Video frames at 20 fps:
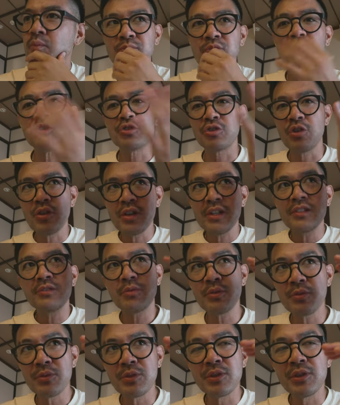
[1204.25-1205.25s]
So shoguns
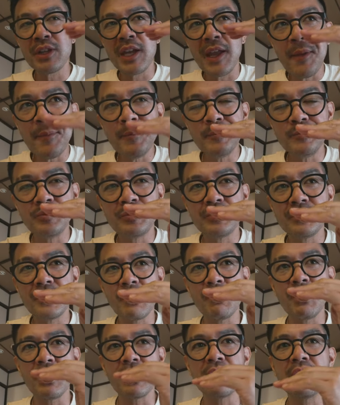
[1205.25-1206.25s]
were ruling,
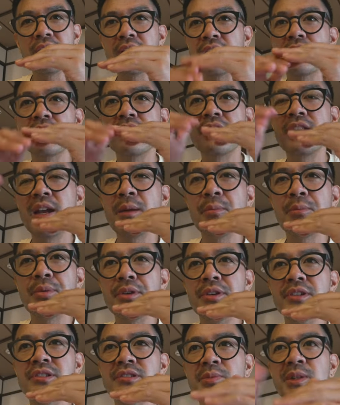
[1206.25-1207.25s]
but couldn't kill the
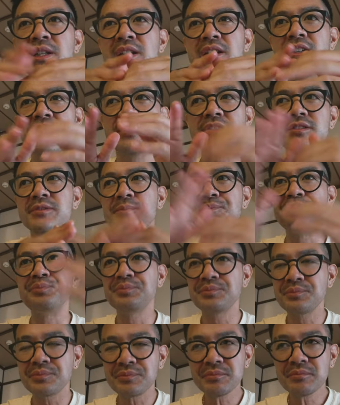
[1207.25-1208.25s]
emperors because
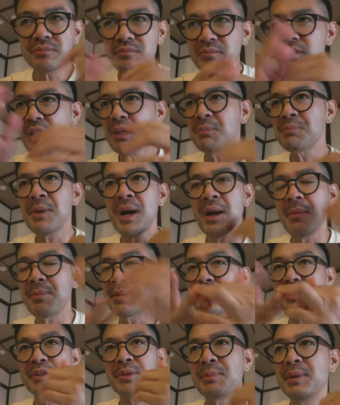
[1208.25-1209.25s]

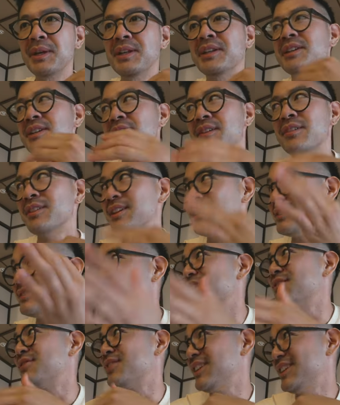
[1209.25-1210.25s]
popular opinion and all that
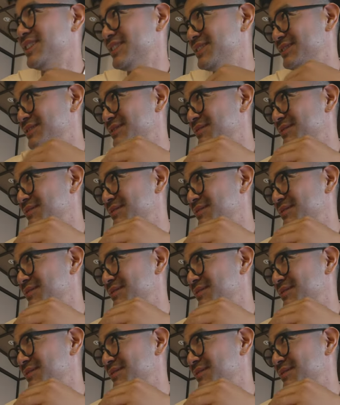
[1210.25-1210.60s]
stuff, right?